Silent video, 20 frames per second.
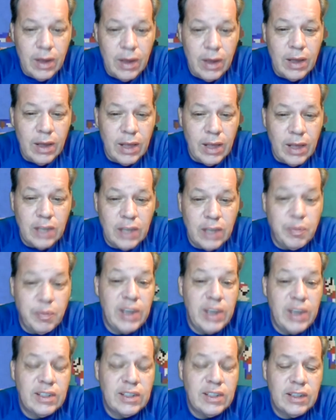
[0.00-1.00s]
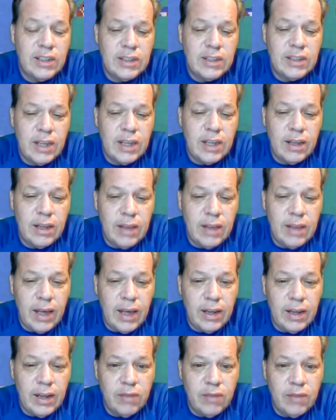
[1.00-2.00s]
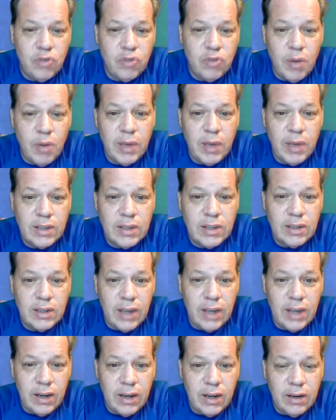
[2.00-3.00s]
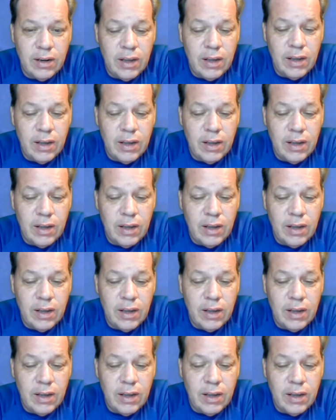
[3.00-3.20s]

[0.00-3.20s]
that has basically said that if Trump gets indicted,